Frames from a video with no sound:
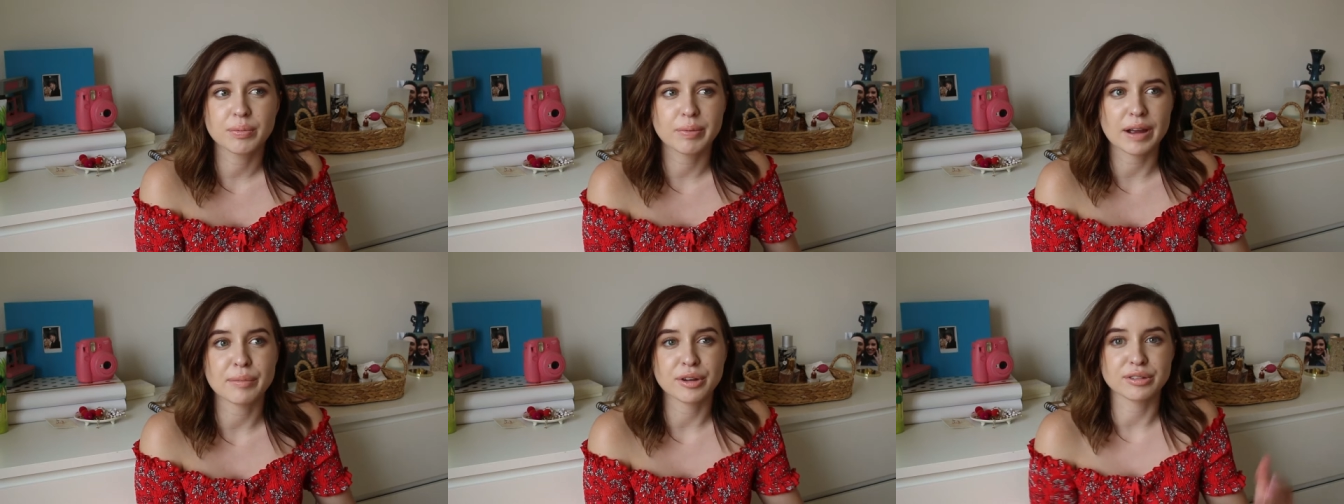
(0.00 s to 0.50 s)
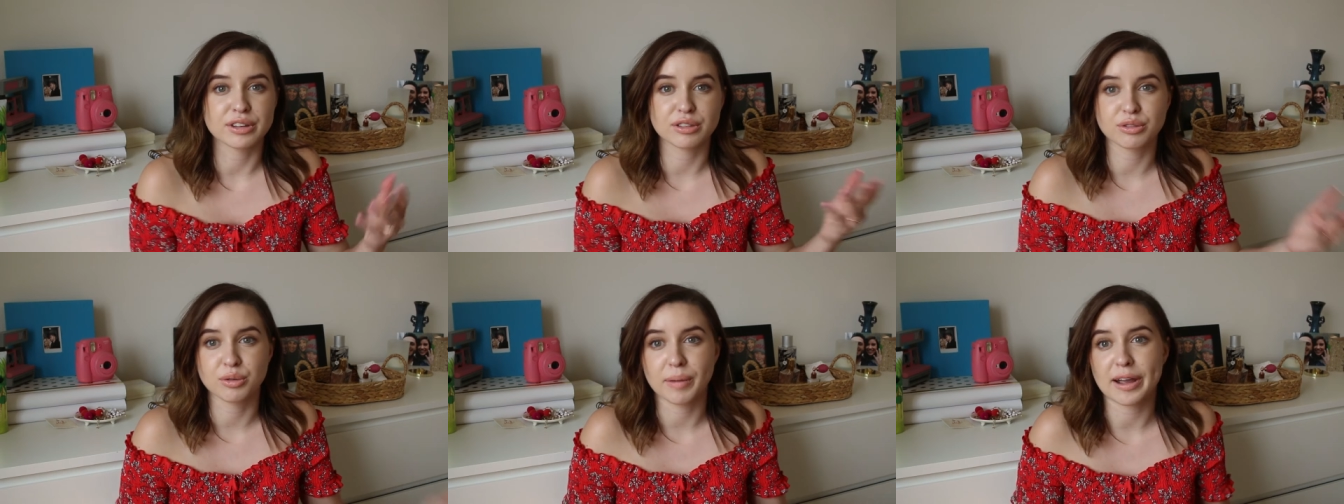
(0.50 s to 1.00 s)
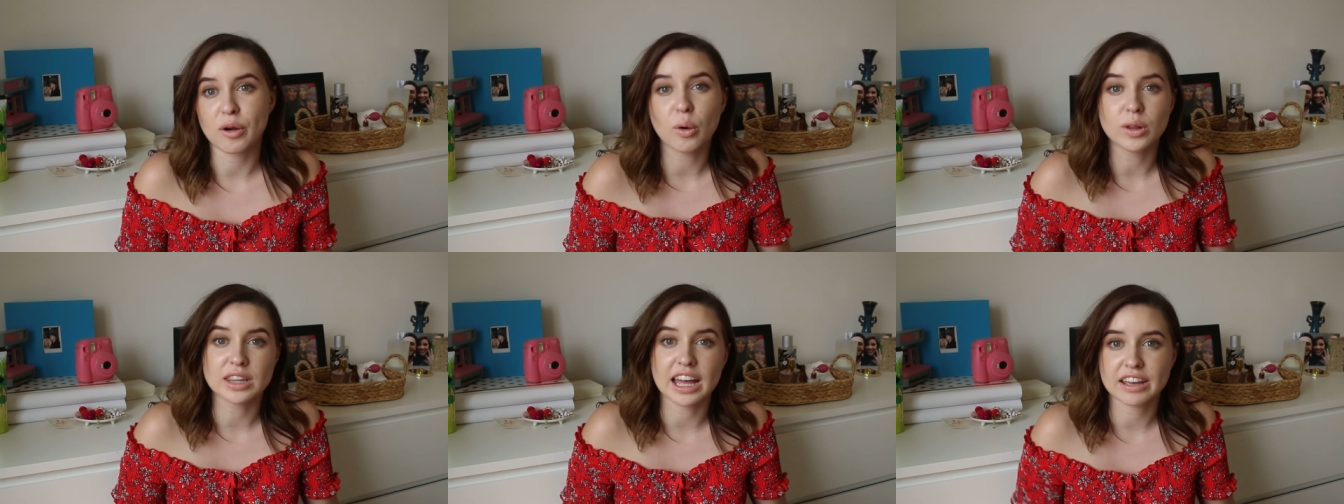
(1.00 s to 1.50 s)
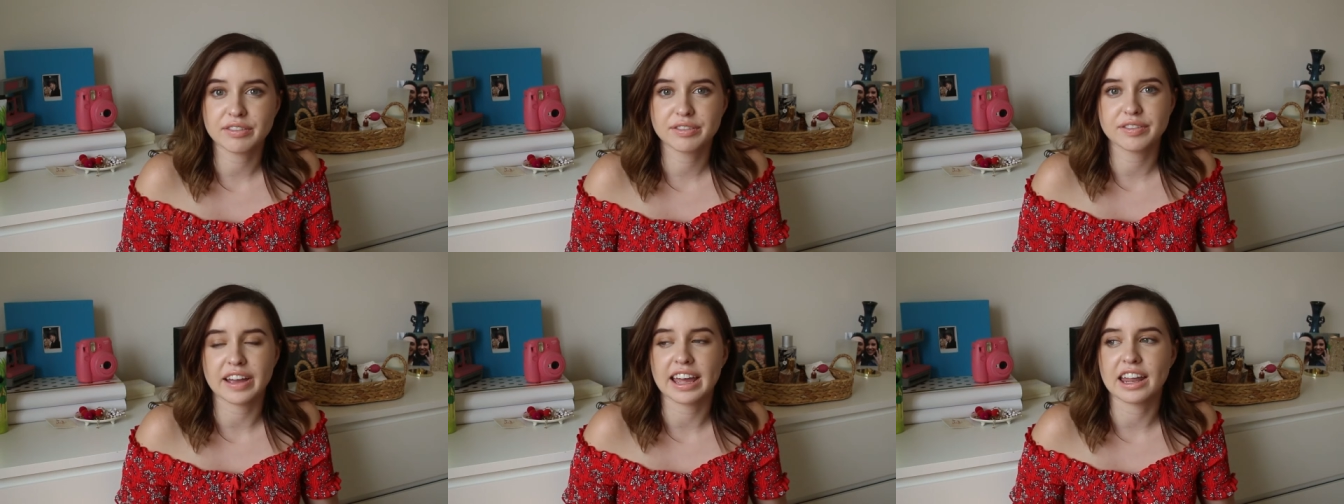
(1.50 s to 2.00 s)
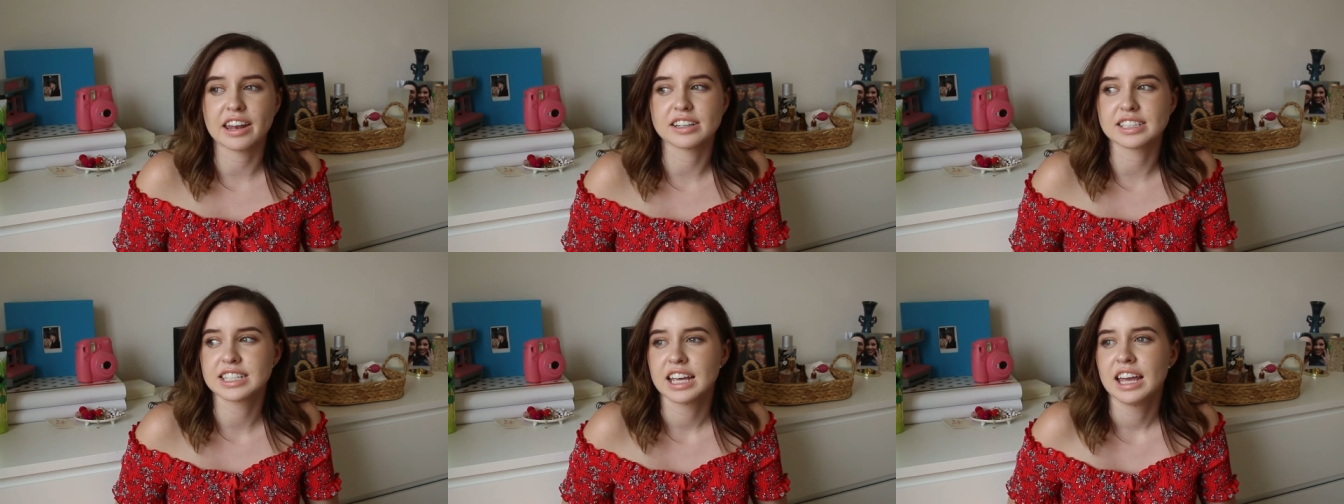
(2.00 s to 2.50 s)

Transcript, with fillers: primarily through my whole life, and